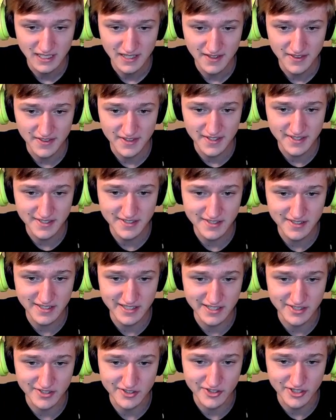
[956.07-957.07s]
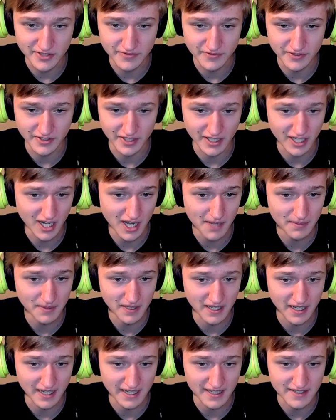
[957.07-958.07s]
This is just for a cup,
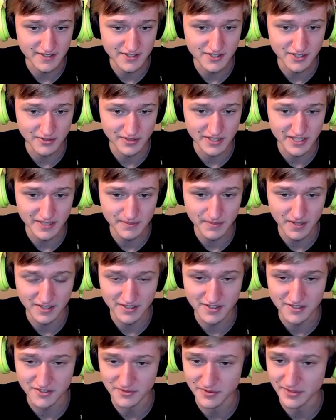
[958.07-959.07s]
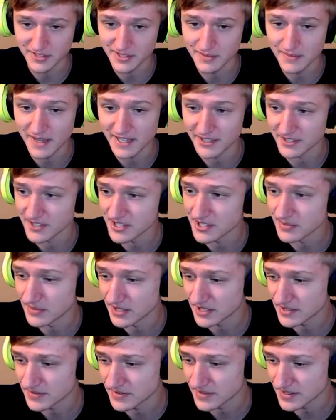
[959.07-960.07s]
guys, so the hitbox doesn't really matter too
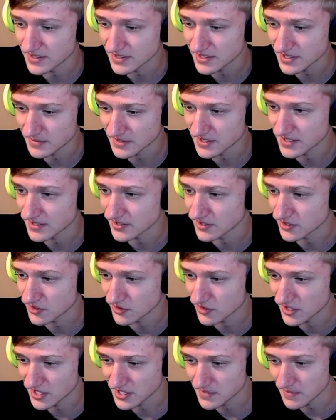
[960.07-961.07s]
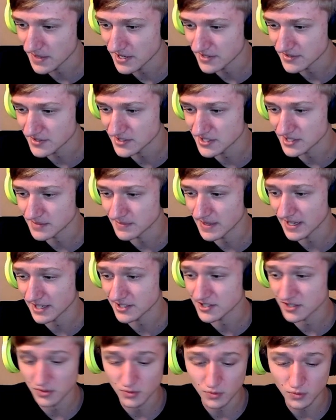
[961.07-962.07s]
much for this. I'm going to set this transparency back
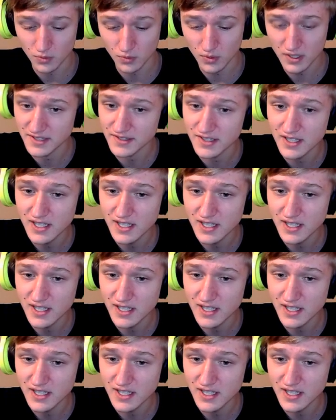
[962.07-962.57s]
to 1